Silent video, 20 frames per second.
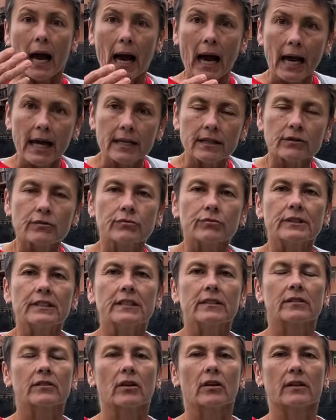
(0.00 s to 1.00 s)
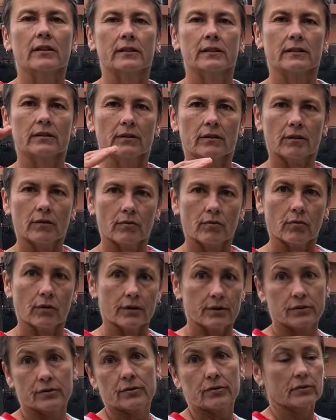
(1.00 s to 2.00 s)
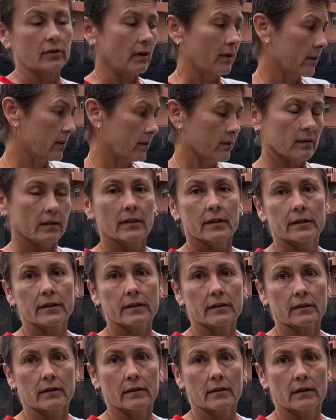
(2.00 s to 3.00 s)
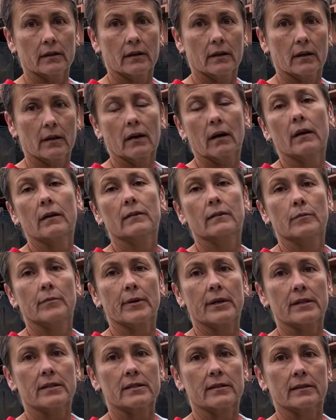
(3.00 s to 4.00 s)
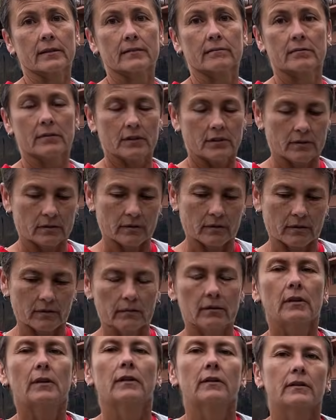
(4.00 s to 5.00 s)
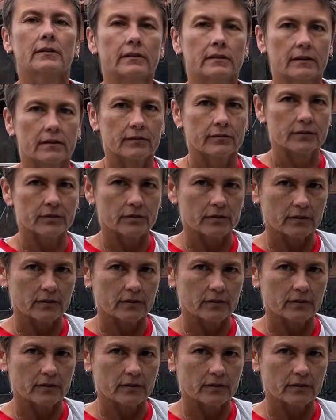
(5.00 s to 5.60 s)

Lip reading: and restarting what you started here on the baseline. So take a few